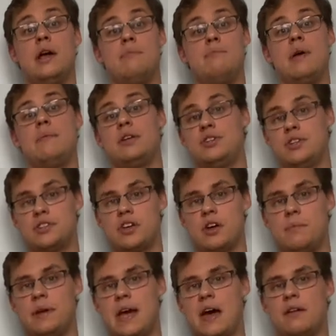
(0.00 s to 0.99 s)
maybe just
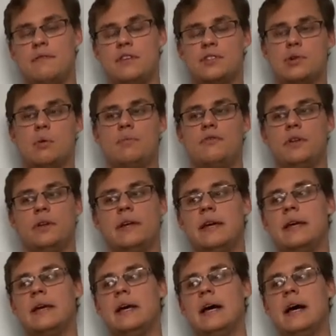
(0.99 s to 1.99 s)
coming out of this,
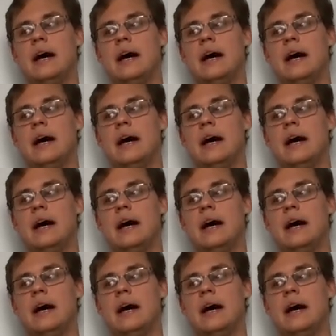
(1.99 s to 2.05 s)
hopefully,